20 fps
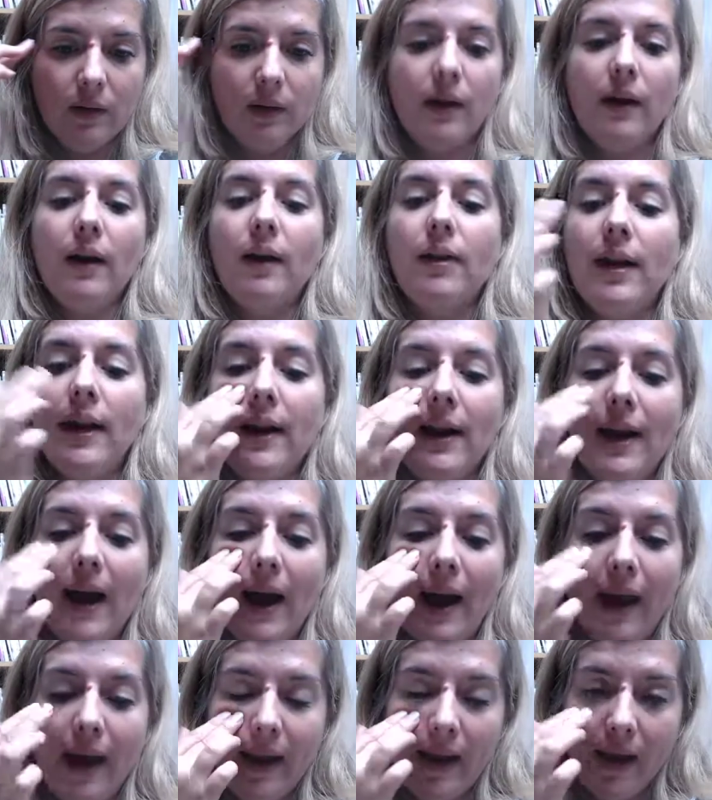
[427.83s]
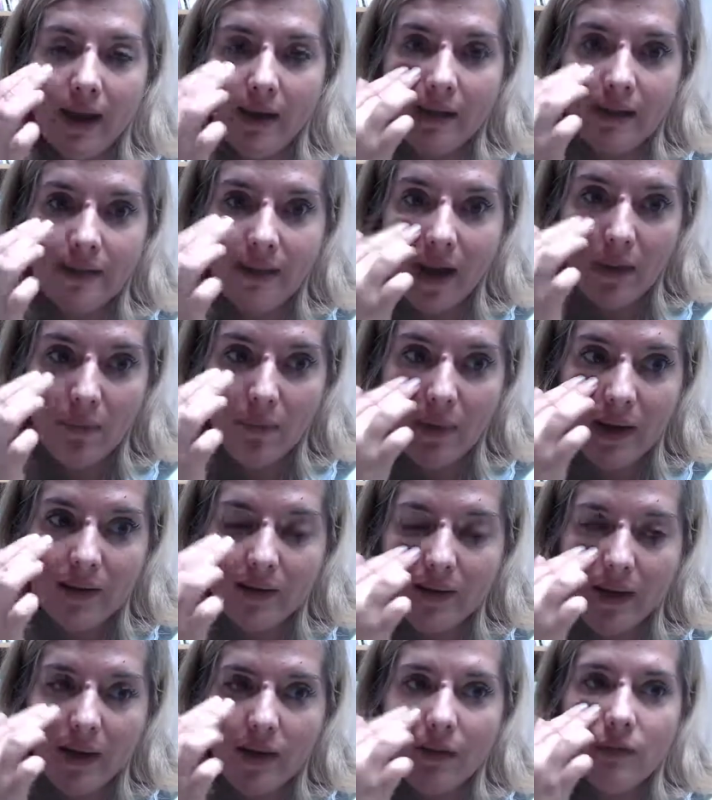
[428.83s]
And then I accept
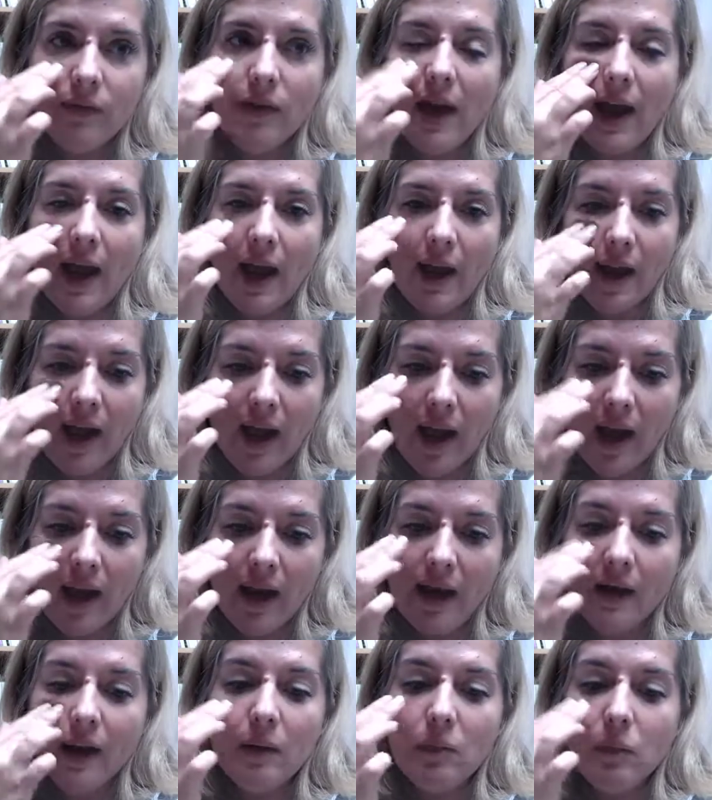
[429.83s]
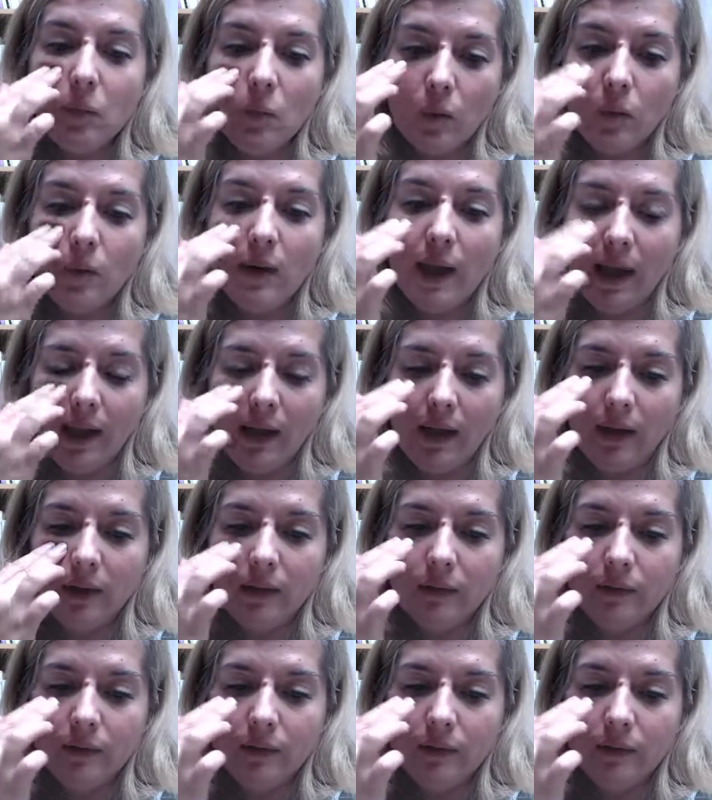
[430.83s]
myself and I am okay.